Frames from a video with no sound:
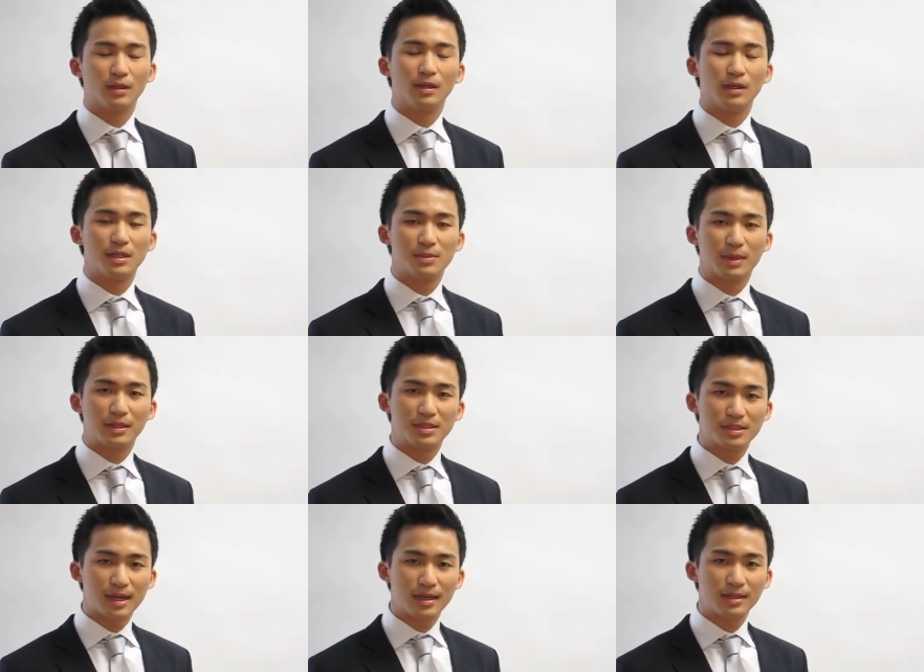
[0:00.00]
It is my
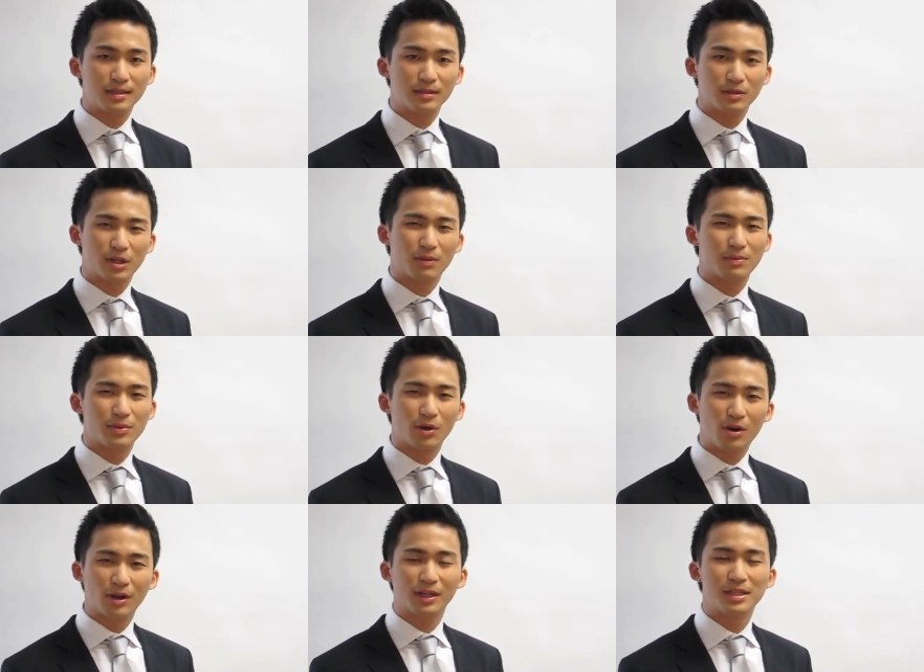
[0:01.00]
desire to help your
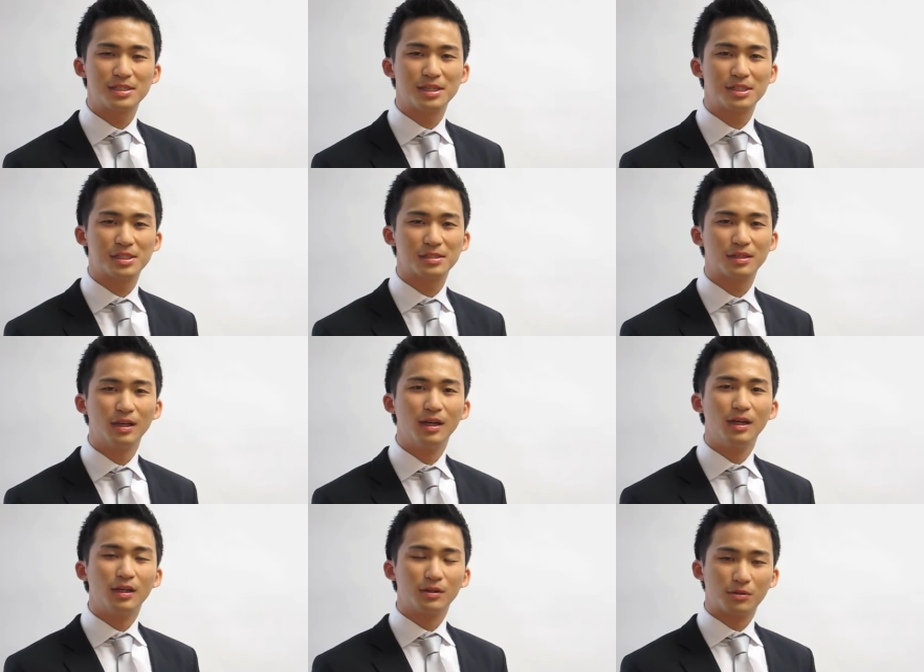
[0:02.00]
organization
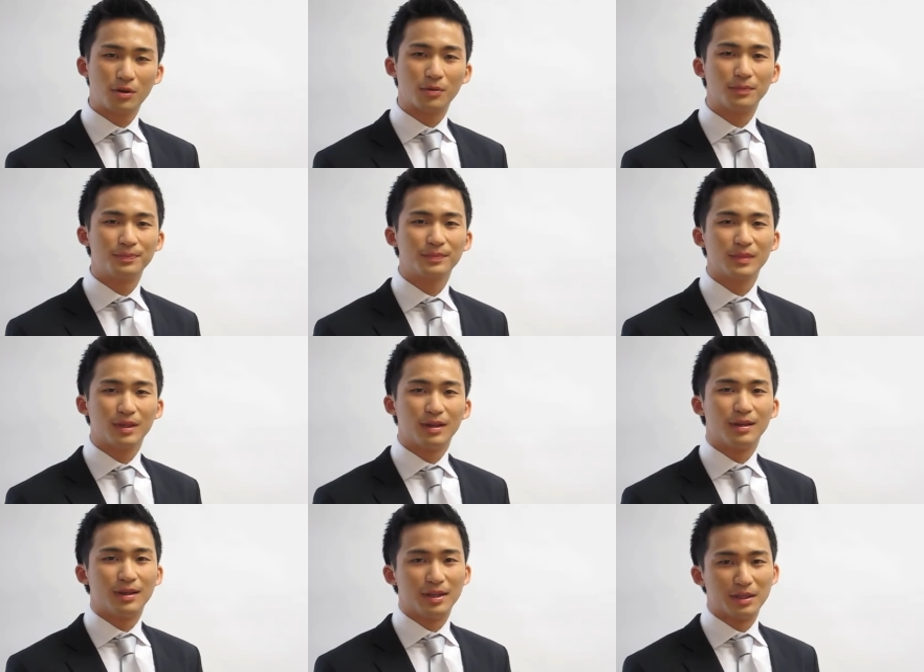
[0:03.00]
grow
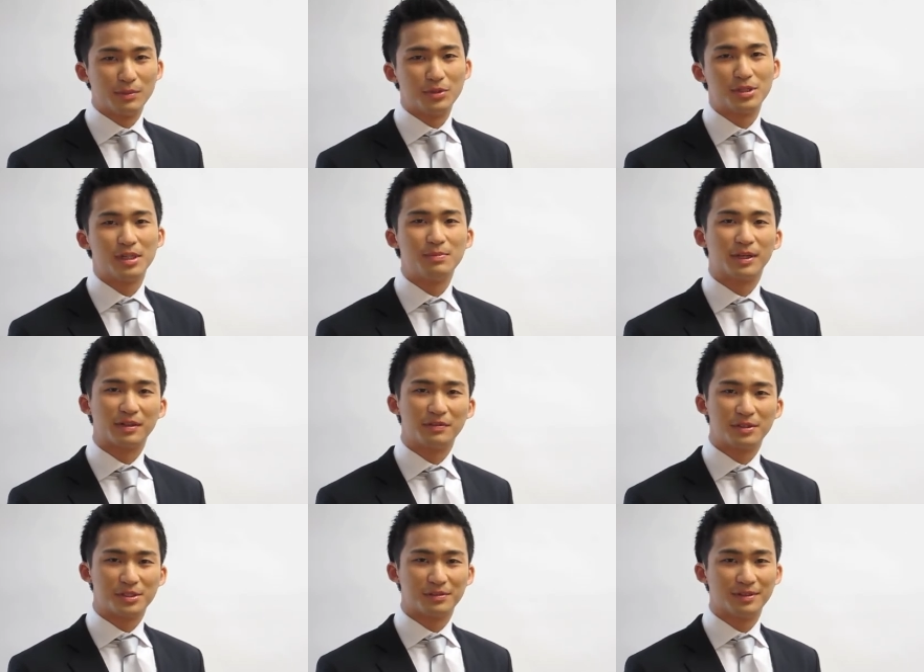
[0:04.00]
in a mutually
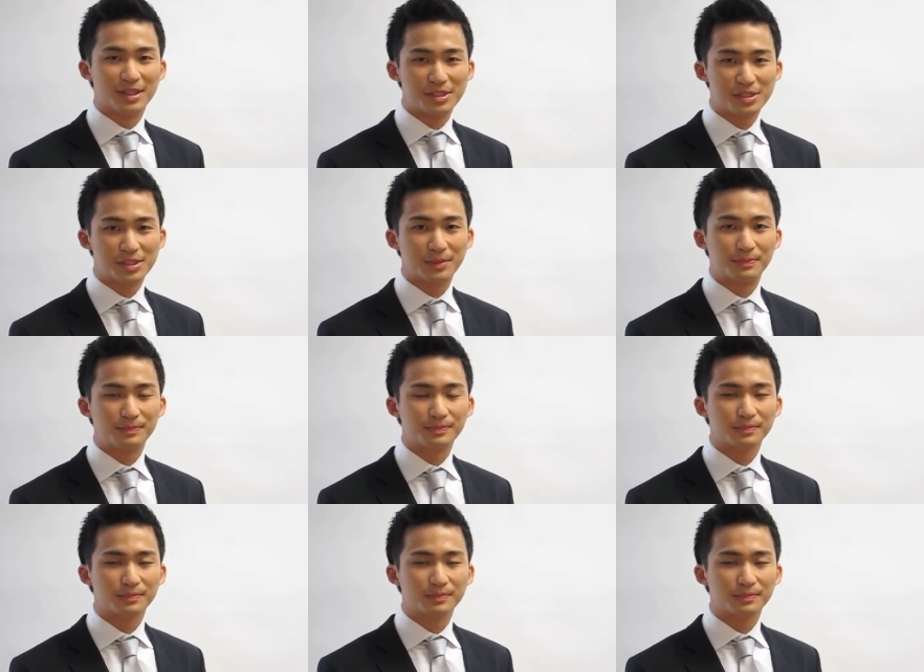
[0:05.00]
beneficial relationship.